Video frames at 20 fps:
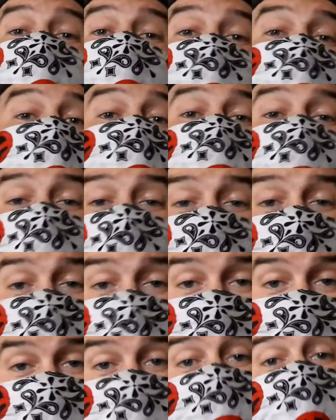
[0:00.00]
did enjoy the
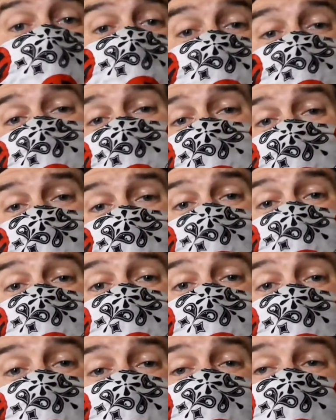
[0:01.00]
read. It was a
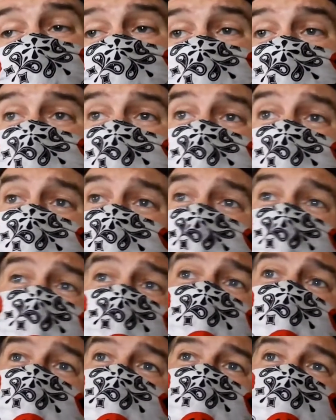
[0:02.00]
good read,
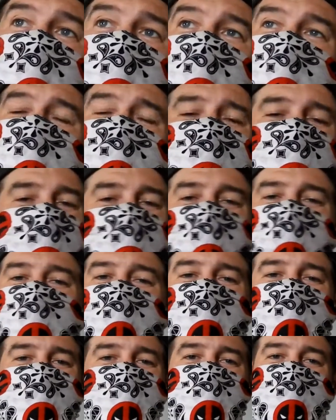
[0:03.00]
but it just didn't
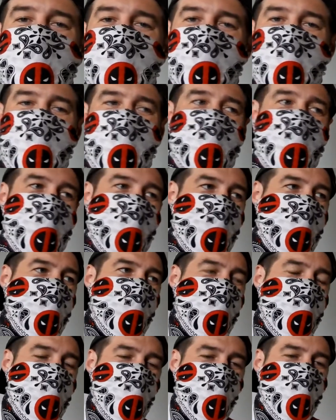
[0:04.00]
make sense to me. Like,
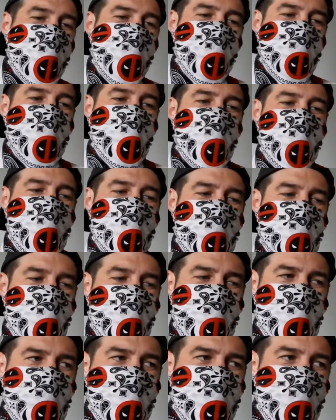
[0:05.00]
how can you go
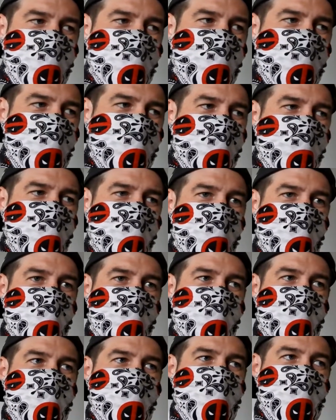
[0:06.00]
from
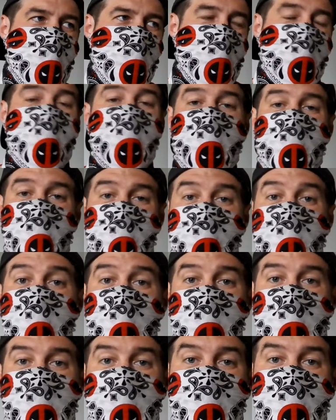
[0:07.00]
if you're in a
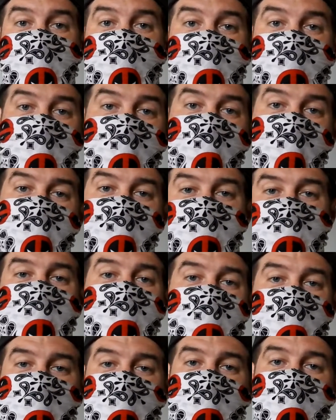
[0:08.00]
cave, you got people inside
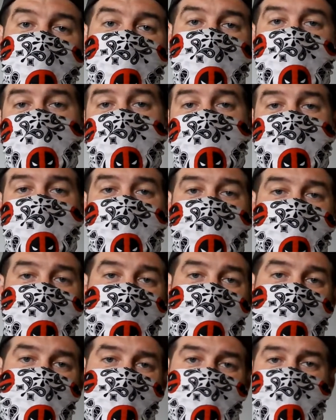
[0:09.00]
the cave and outside the
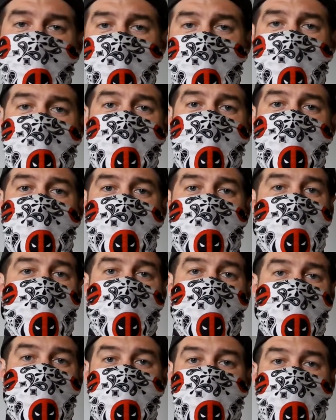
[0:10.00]
cave. How do
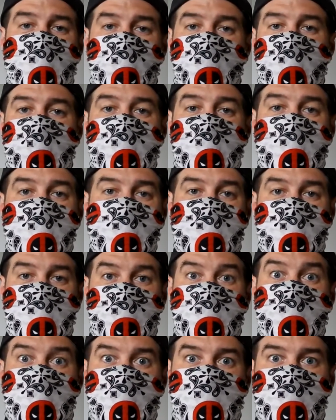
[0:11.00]
these gorillas
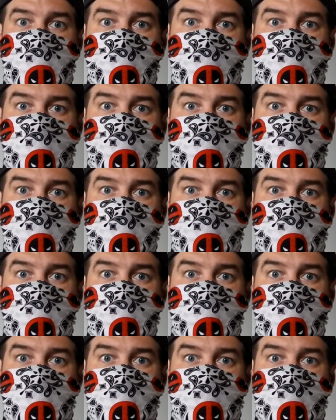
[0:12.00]
just